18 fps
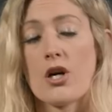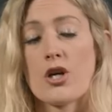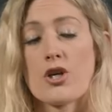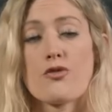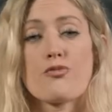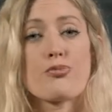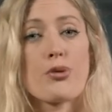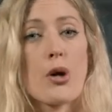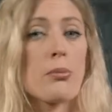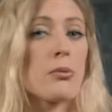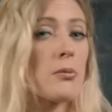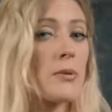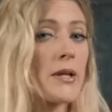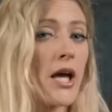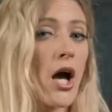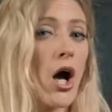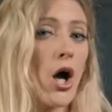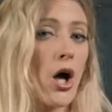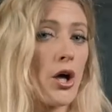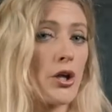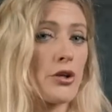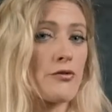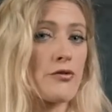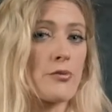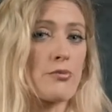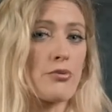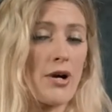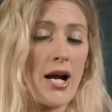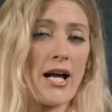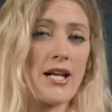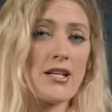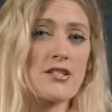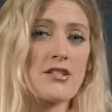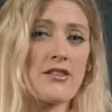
you've probably heard of the brand.